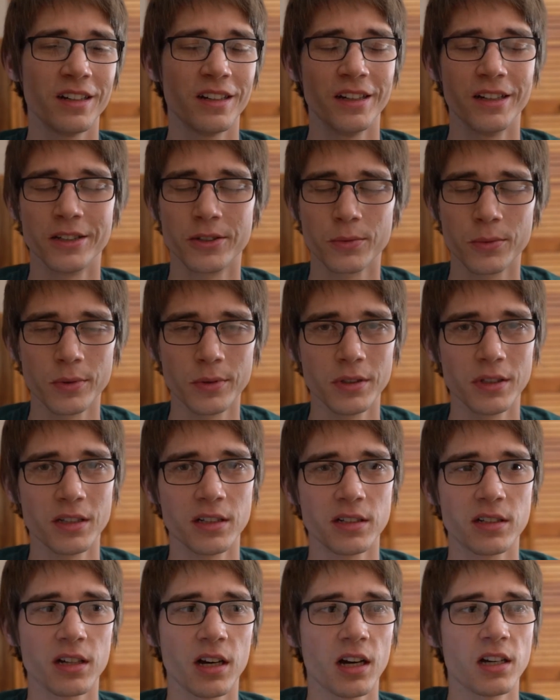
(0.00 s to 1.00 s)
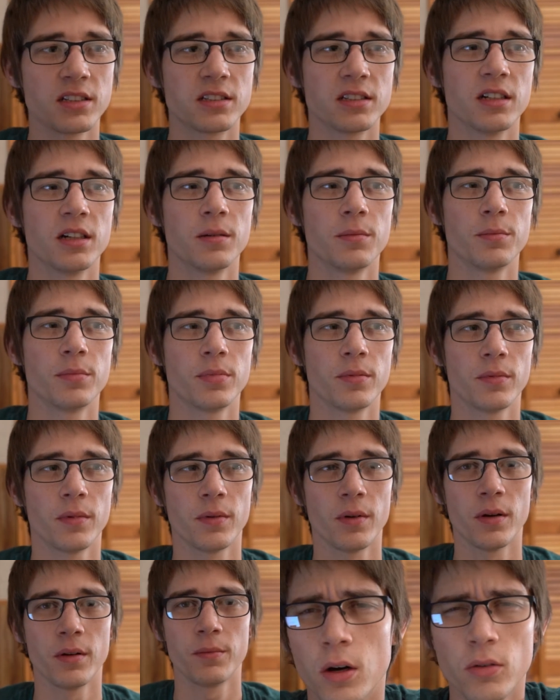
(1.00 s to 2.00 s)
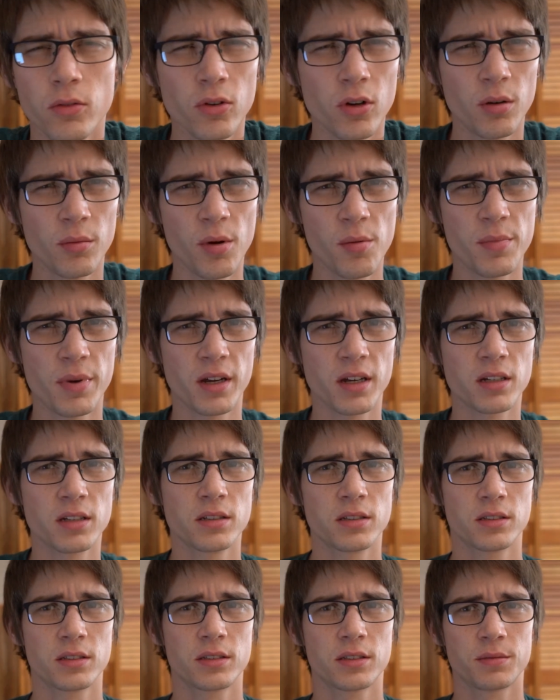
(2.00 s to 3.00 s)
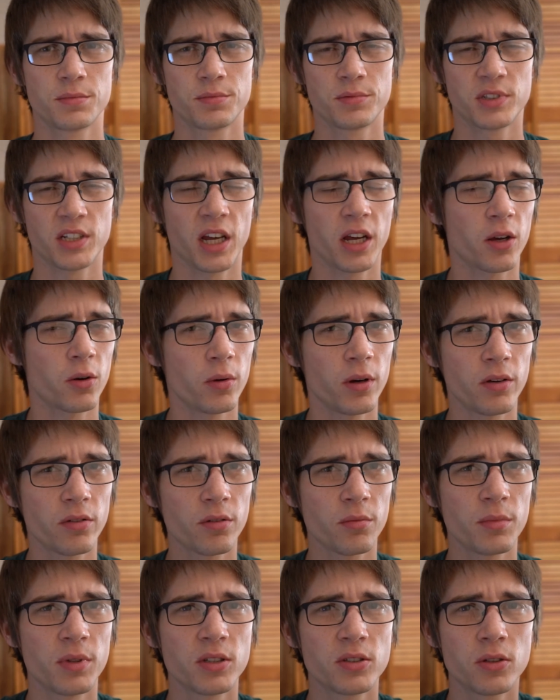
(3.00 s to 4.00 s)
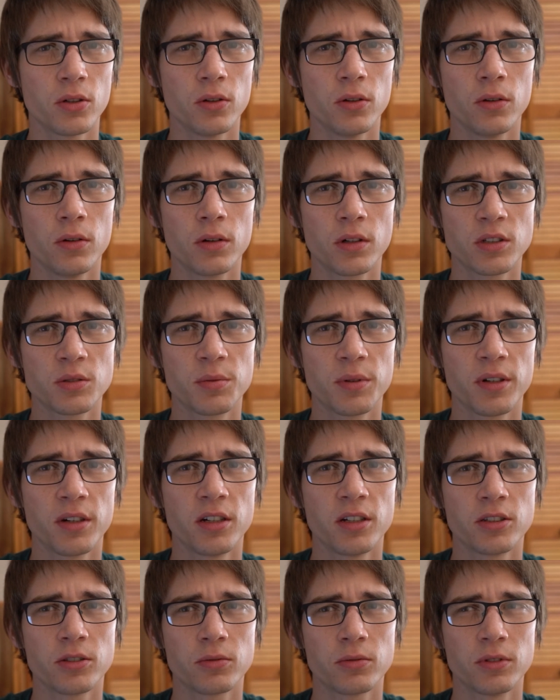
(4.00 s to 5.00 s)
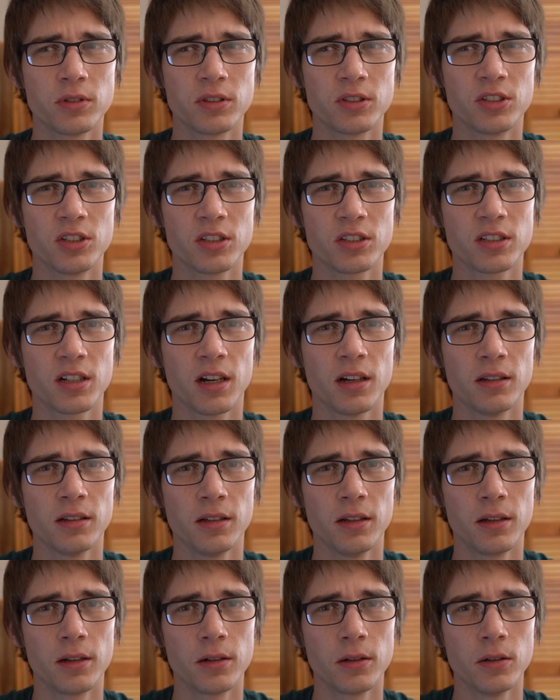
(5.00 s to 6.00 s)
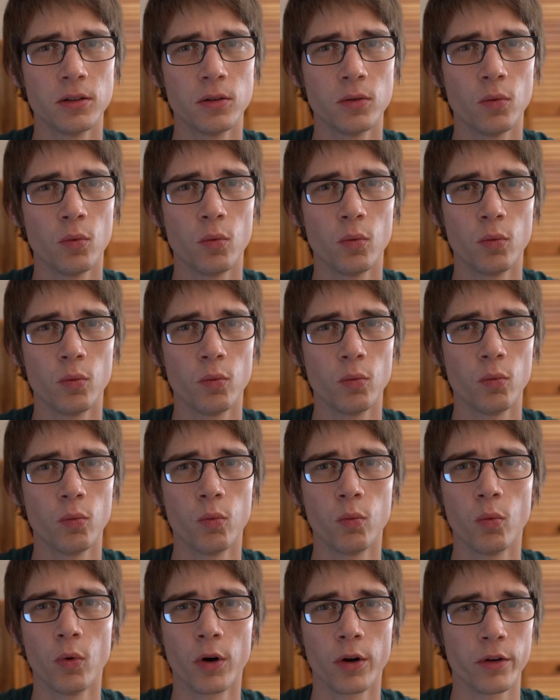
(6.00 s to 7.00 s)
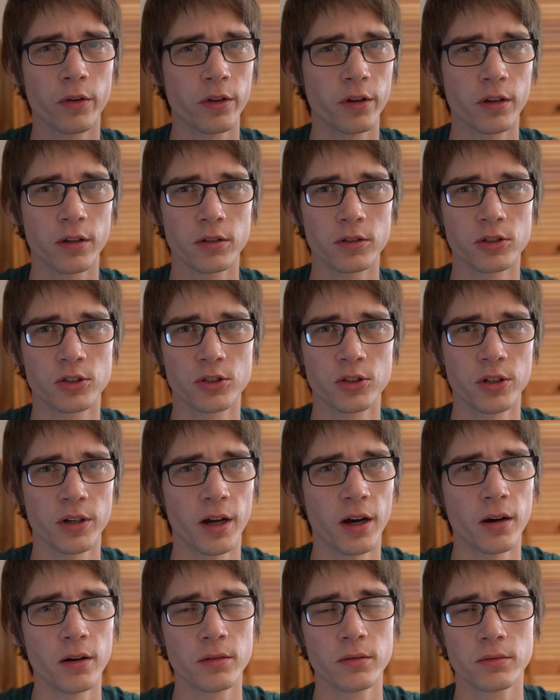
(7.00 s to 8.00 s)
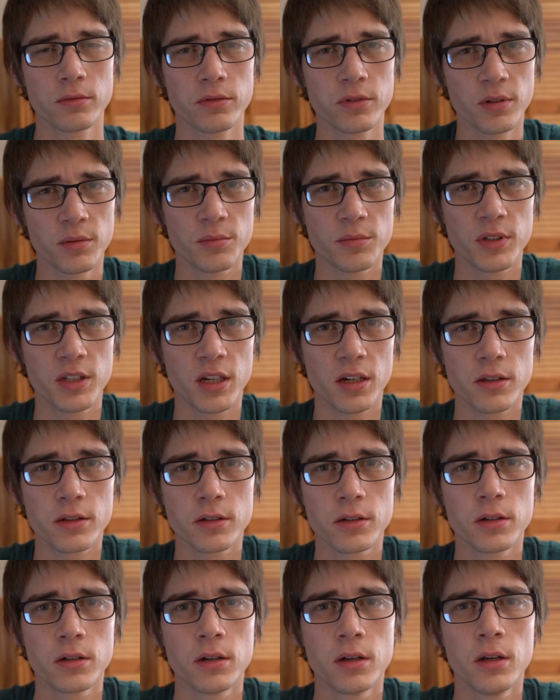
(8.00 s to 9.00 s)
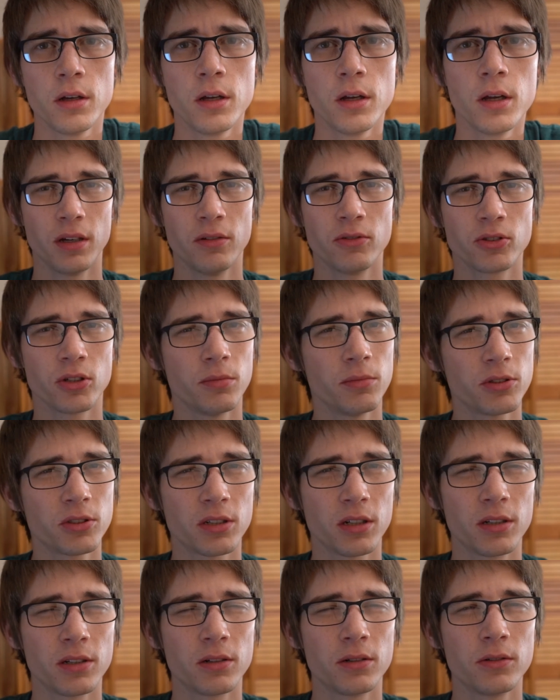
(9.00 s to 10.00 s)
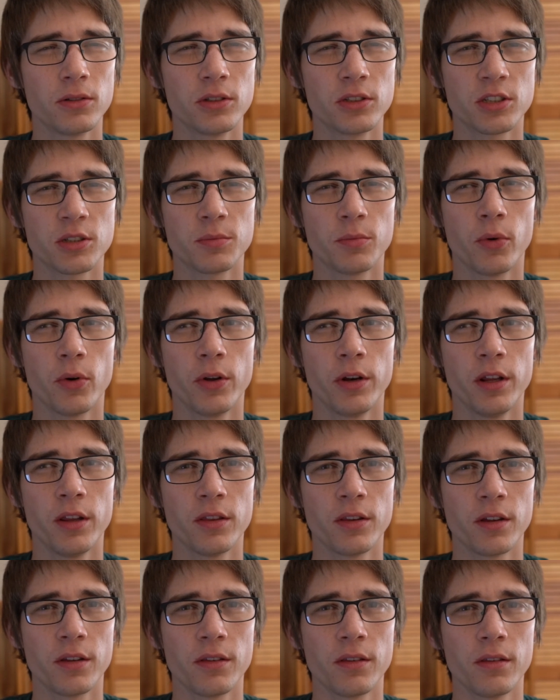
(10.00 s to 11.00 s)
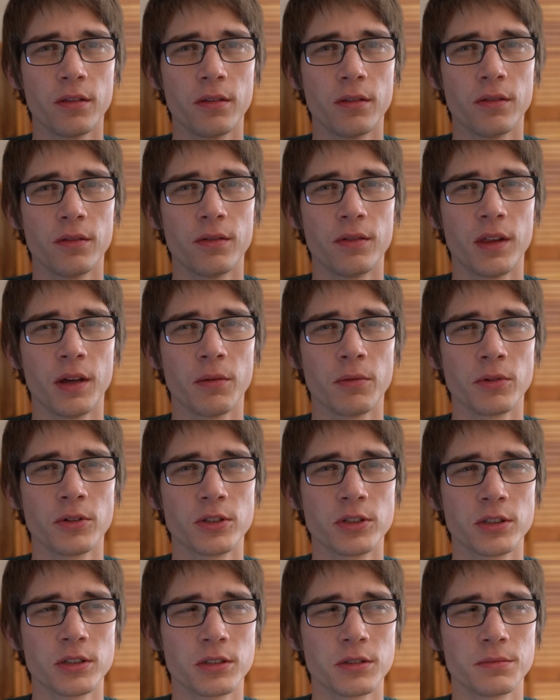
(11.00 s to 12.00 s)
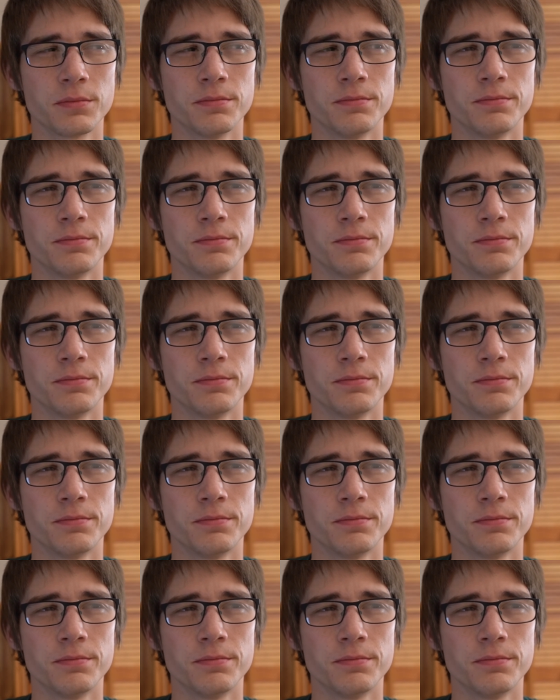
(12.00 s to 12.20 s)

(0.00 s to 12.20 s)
it's really a toss-up. Overall, my biggest takeaway from this whole experience was just how little one or the other stood out from the other. It was almost a little disappointing that they were just